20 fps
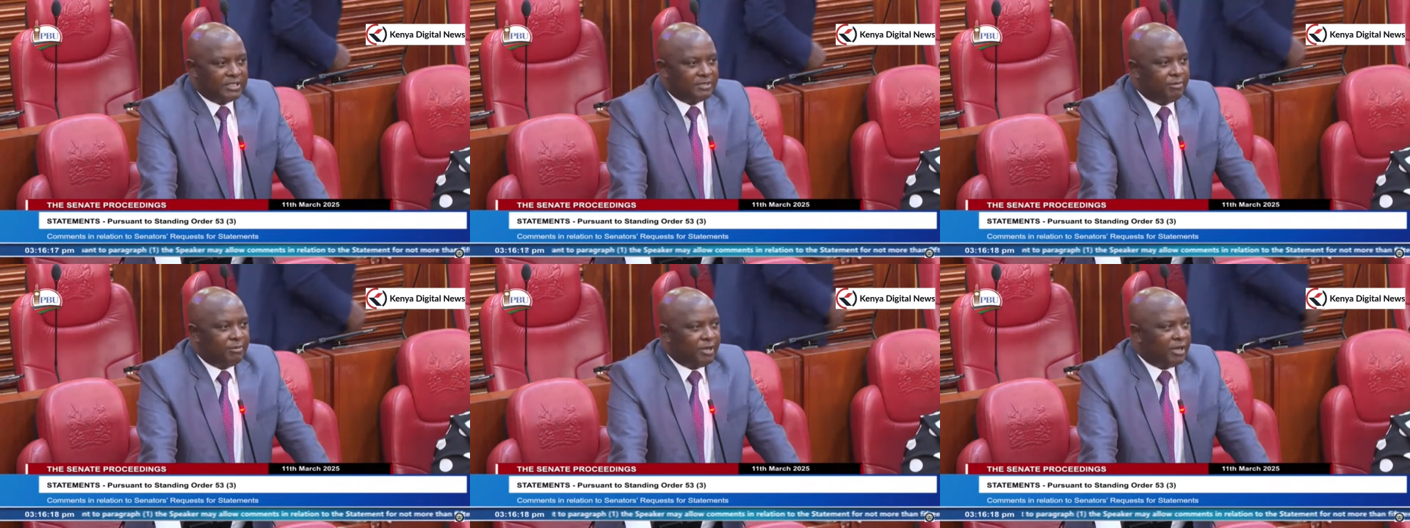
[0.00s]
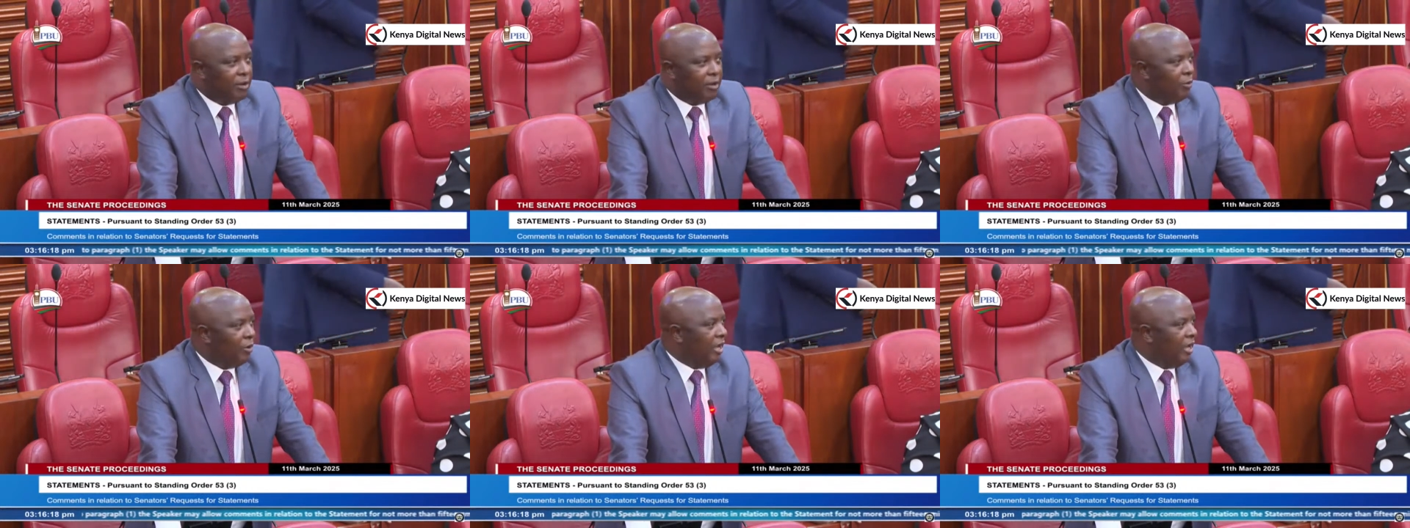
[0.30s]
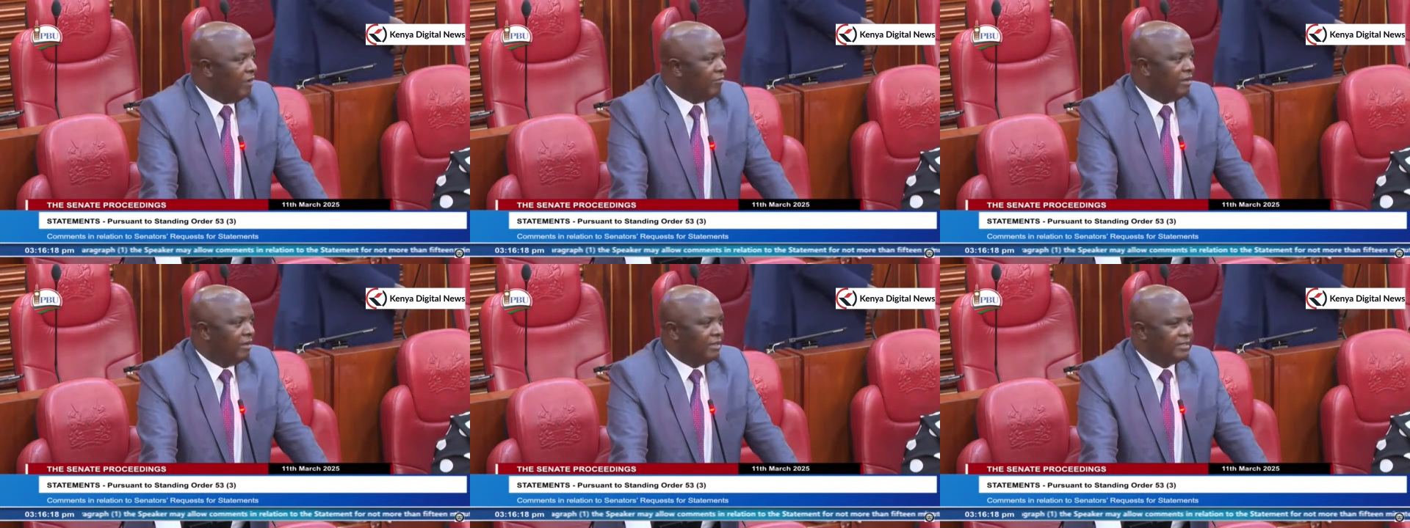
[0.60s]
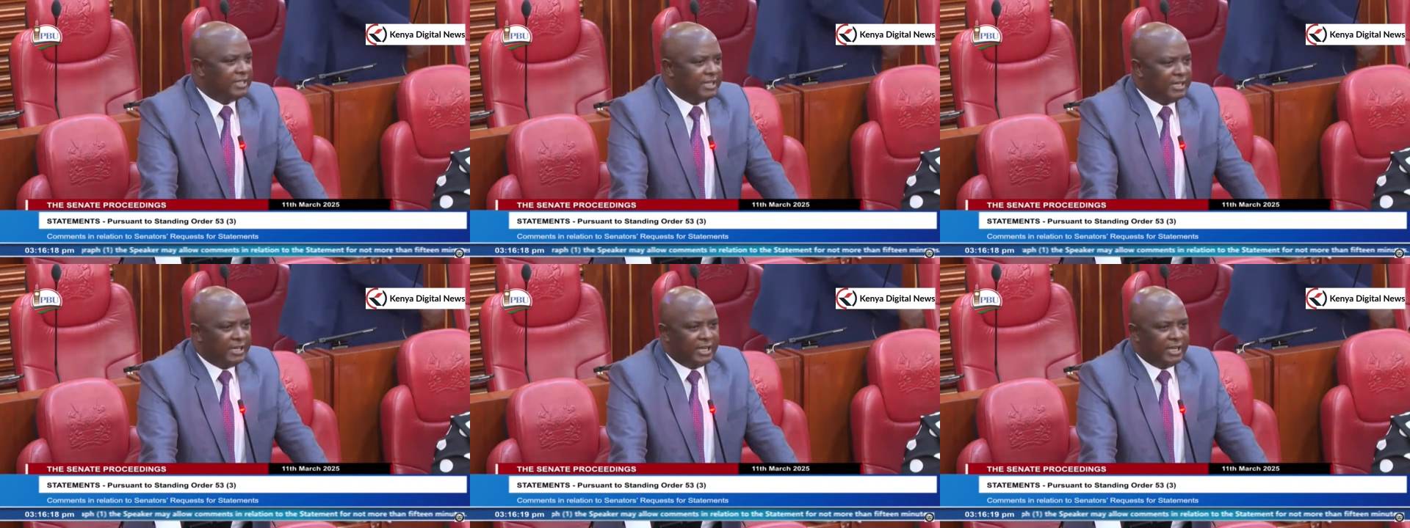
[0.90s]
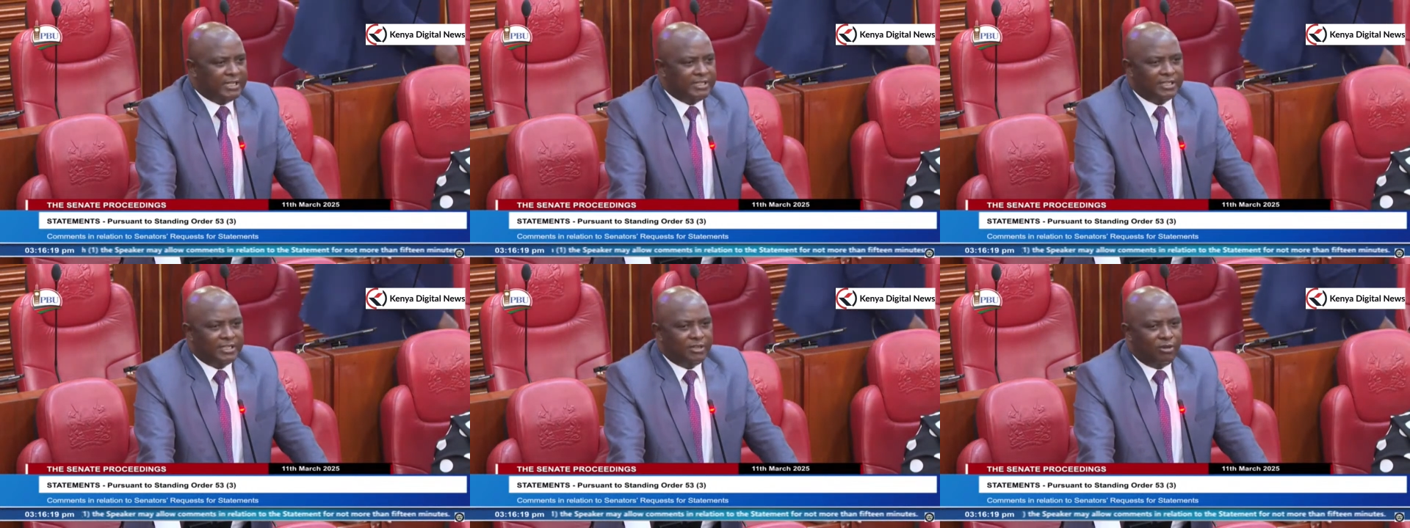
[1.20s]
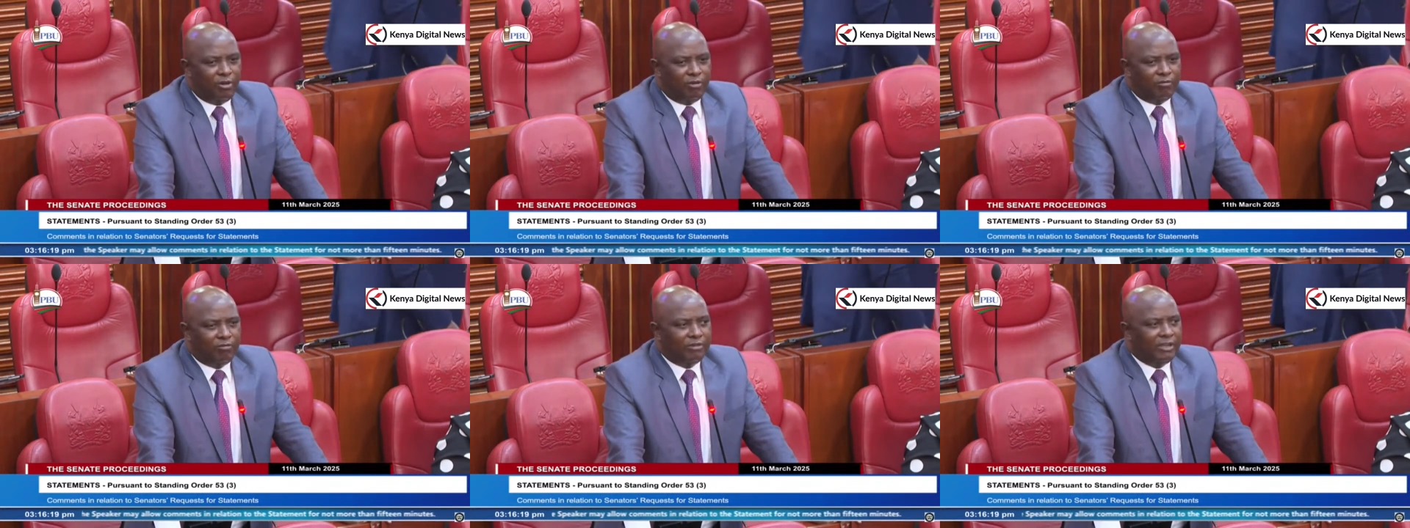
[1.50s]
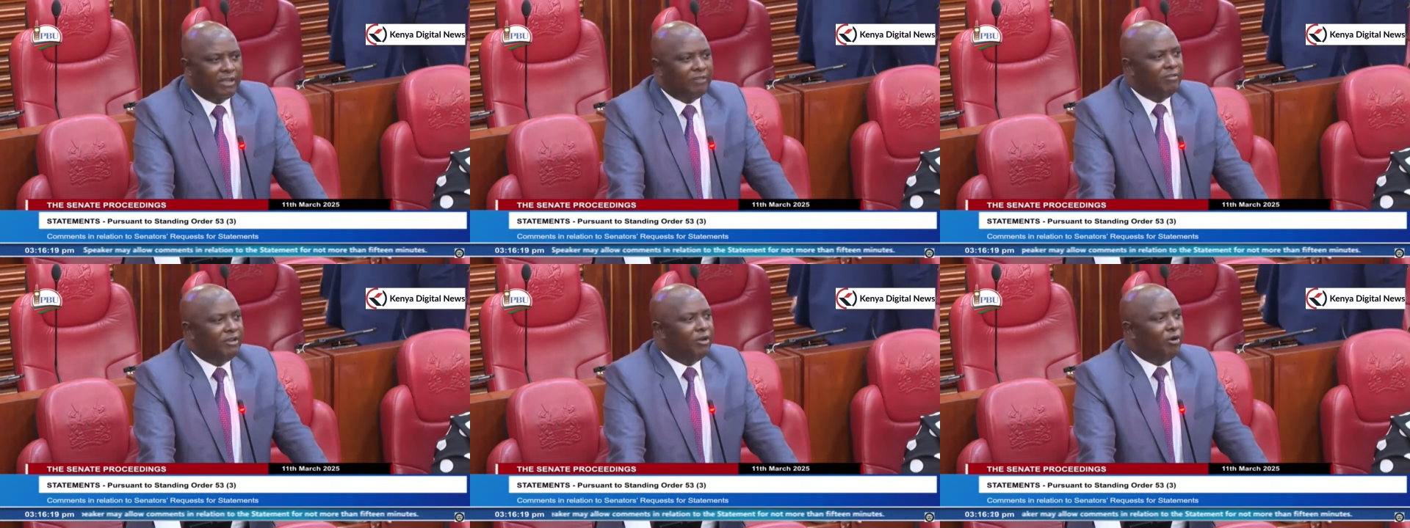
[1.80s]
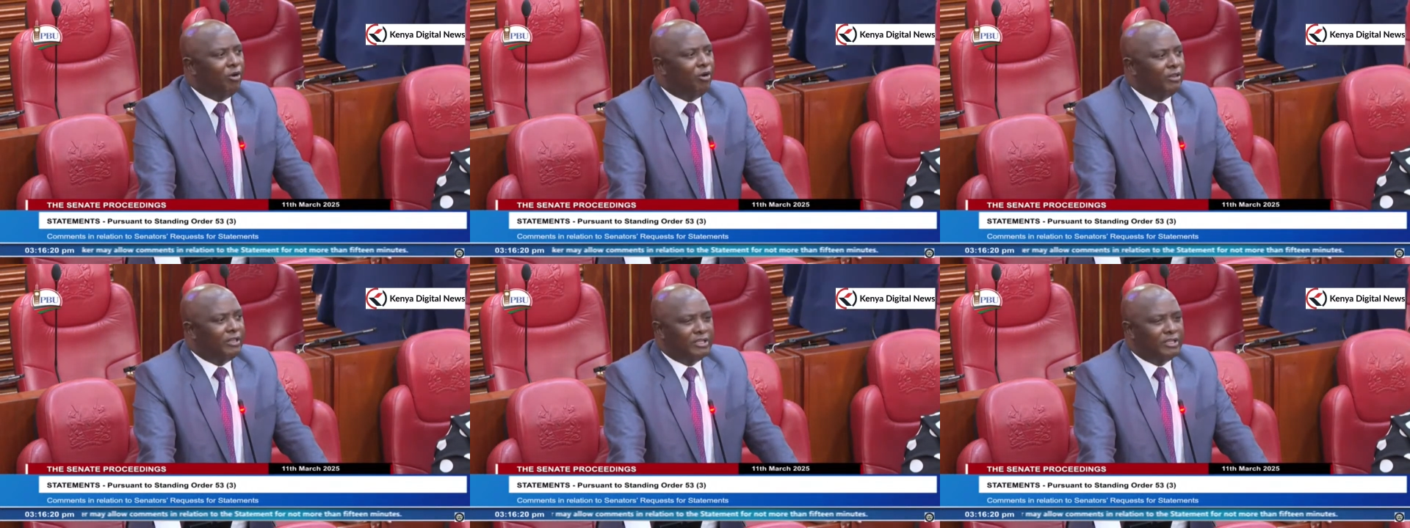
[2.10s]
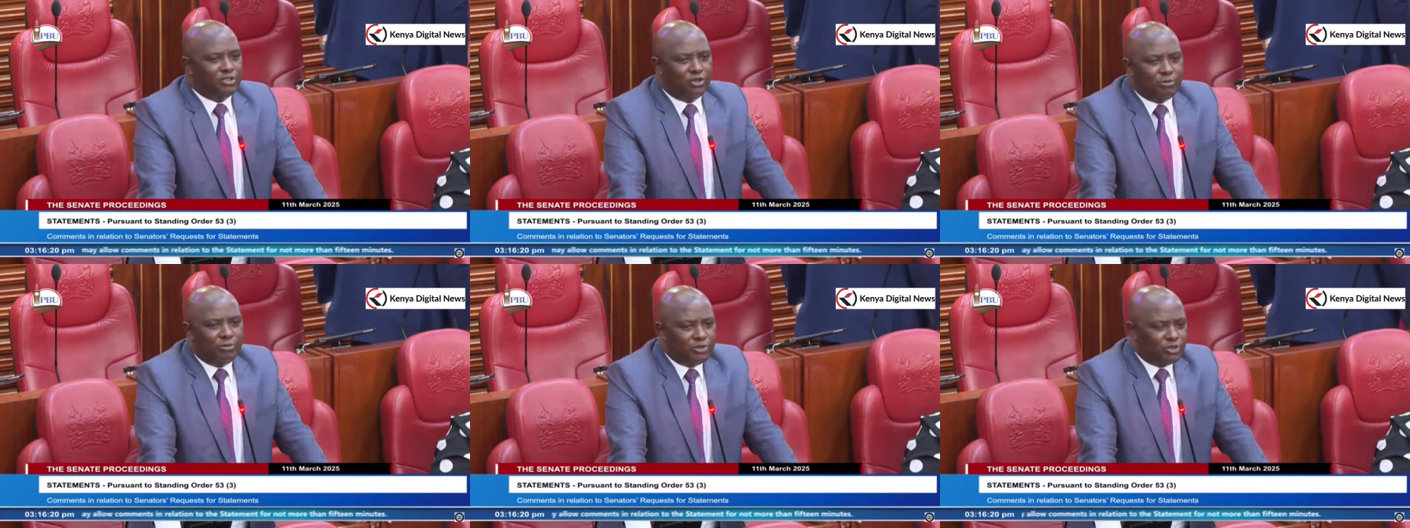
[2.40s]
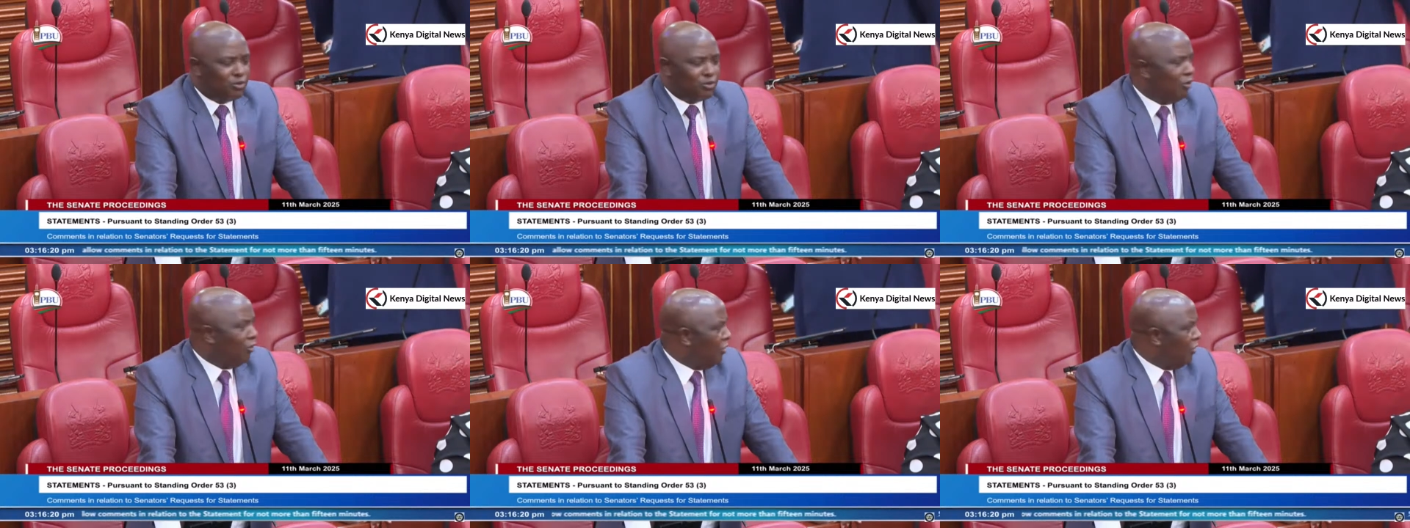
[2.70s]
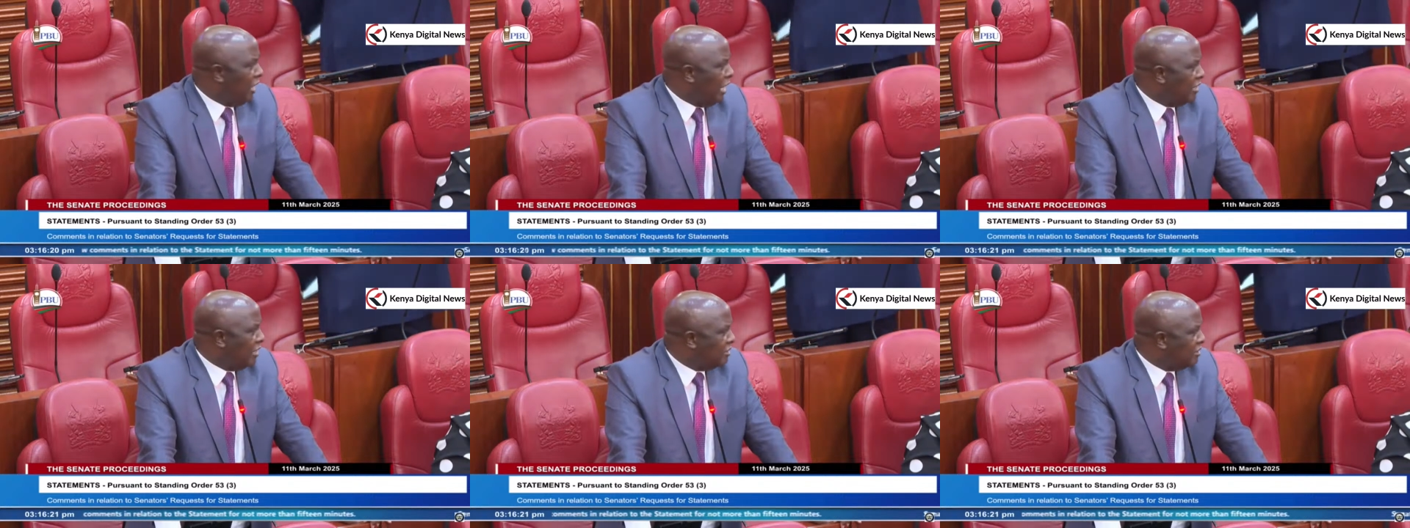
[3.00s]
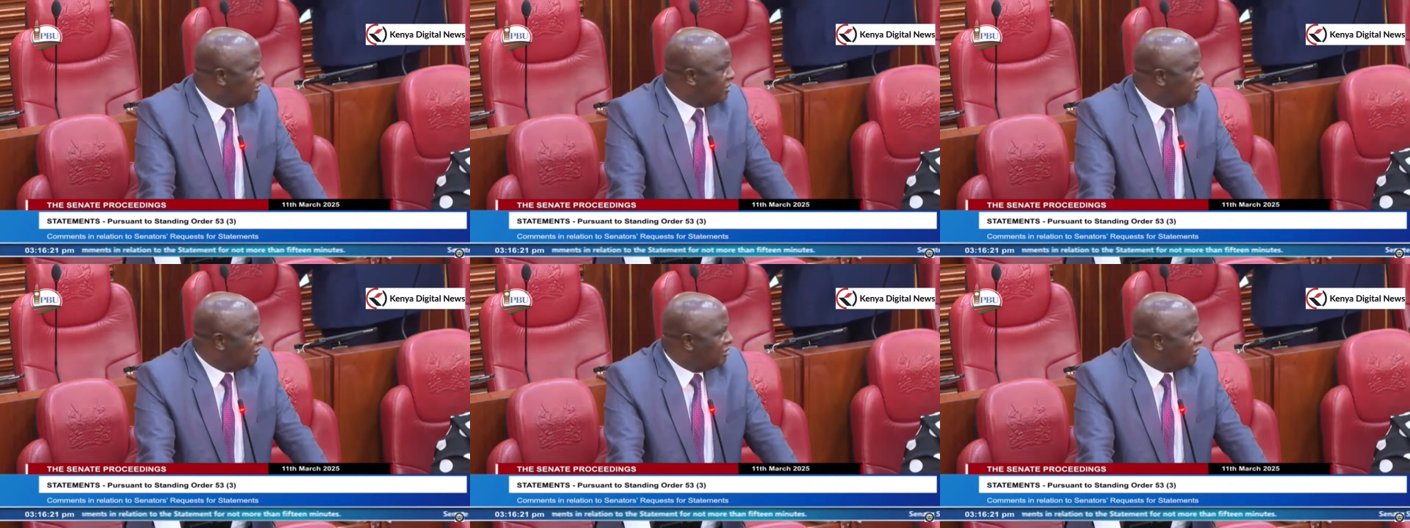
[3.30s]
Speaker, we have a tendency of giving all the jobs to lawyers.